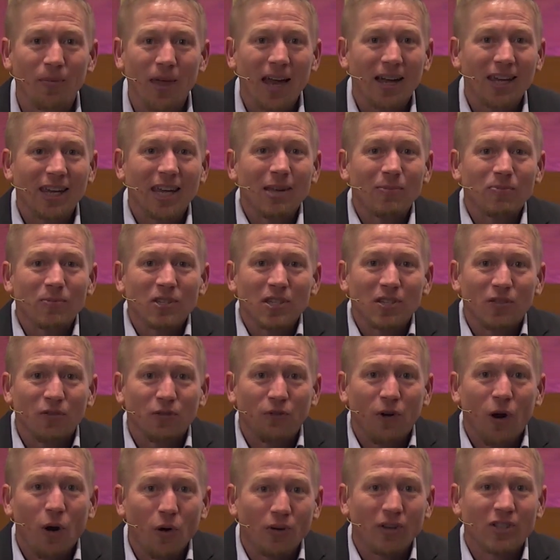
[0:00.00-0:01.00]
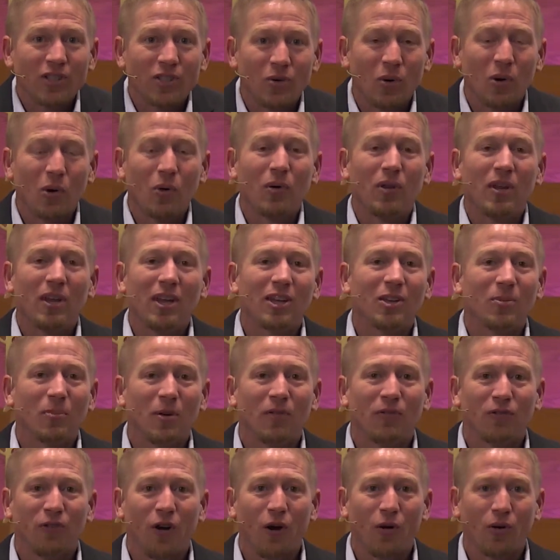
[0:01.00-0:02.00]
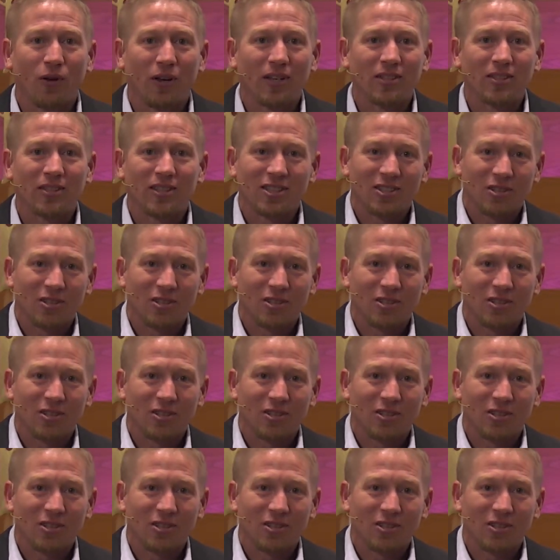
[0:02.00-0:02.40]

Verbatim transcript: That keeps us focused where we need to be focused.